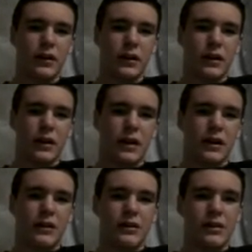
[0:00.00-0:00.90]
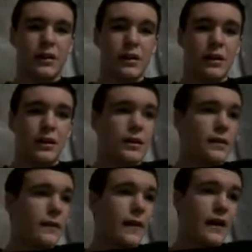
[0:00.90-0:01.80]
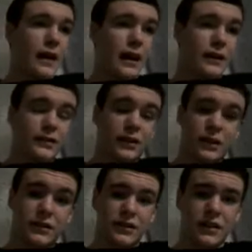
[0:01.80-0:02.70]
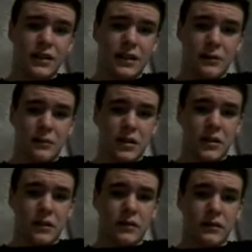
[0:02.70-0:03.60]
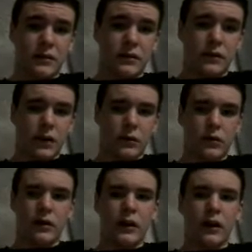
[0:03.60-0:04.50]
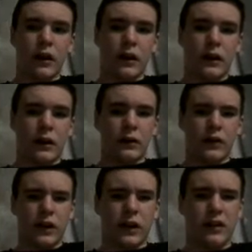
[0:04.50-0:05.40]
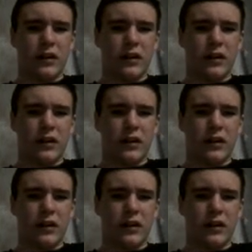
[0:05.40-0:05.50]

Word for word: And then I started seeing them and how good they got, and I was like,